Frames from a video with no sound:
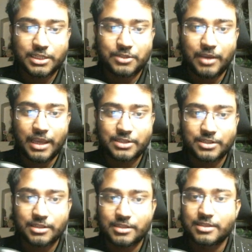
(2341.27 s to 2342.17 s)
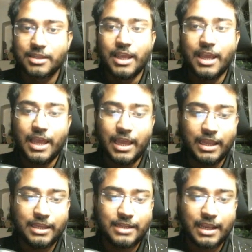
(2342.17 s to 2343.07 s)
to hashes
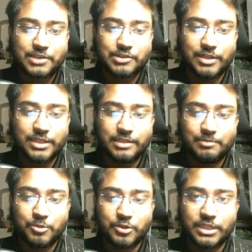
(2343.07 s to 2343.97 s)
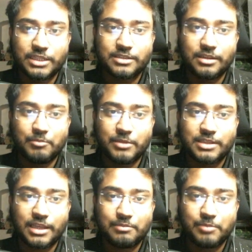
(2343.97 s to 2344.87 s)
and actually putting some
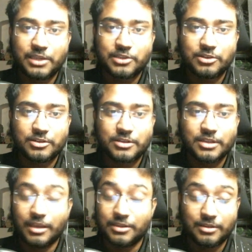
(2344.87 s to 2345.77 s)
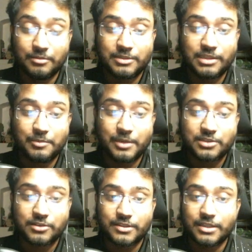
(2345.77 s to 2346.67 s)
missile pictures
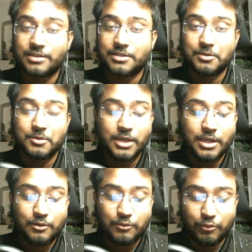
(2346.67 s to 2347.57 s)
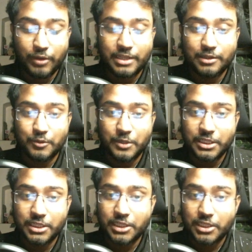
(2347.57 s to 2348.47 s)
there. So when
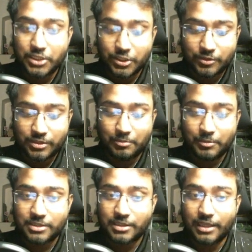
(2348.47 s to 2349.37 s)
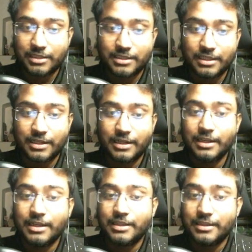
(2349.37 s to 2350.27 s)
we shoot some missiles here,
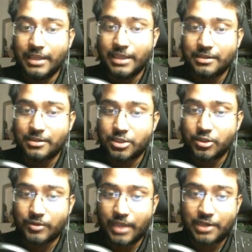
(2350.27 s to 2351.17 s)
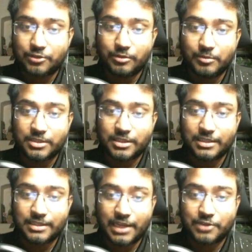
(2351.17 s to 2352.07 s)
they just shoot actual missiles,
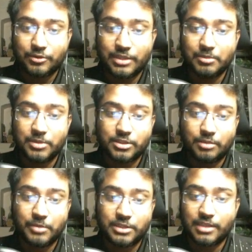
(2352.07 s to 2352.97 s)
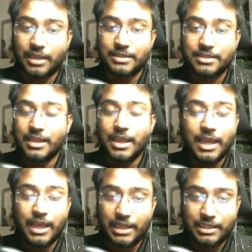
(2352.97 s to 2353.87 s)
actual images of missiles,
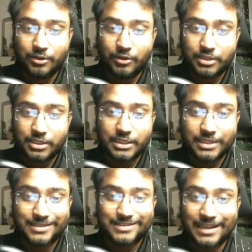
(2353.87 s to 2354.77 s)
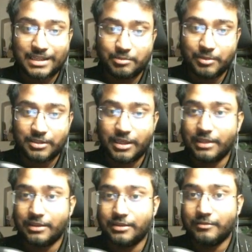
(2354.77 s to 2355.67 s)
and not this text missile.
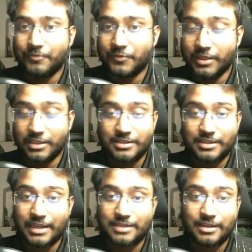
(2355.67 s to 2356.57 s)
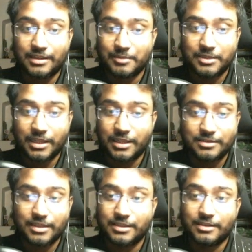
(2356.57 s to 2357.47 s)
This text as missile,
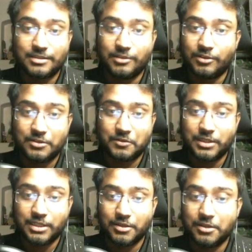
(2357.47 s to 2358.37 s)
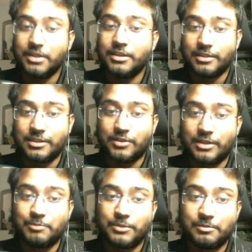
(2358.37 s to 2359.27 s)
this is not really good. This is not
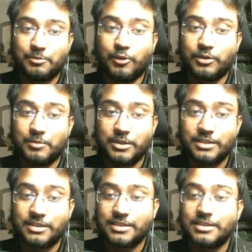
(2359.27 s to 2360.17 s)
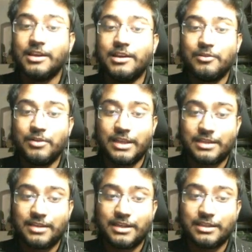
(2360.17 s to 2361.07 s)
important, but this is really
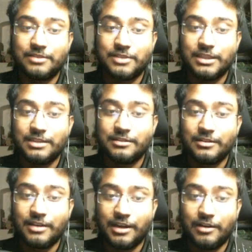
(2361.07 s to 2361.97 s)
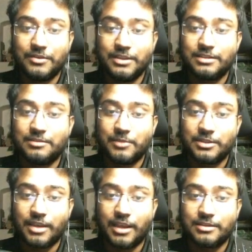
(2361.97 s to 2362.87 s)
exciting. You see how these
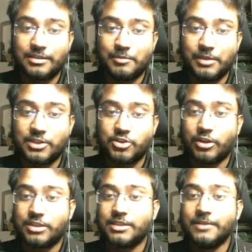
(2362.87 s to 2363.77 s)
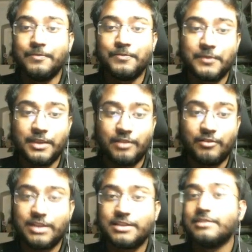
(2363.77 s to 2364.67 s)
missiles are being shot. Yeah,
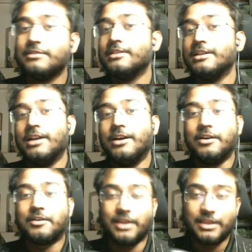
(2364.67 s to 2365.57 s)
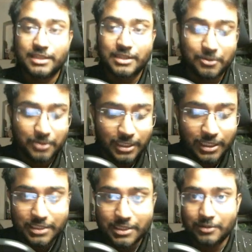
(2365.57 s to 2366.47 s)
right? Okay, cool.
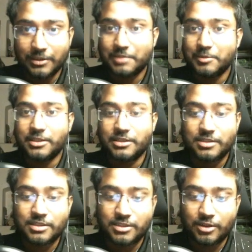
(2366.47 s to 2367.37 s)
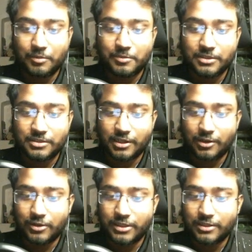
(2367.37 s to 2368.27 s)
So let me just stop this
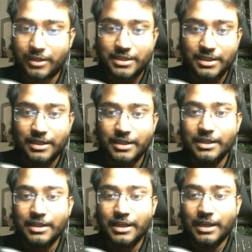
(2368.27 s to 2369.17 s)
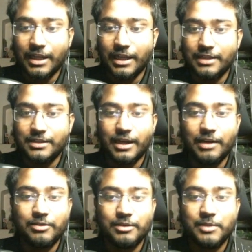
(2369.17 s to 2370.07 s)
recording here, and I
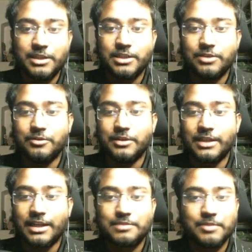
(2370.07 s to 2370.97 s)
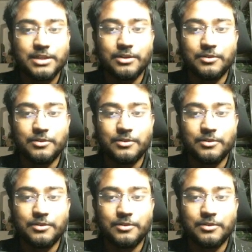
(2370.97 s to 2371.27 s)
will meet you in the next video.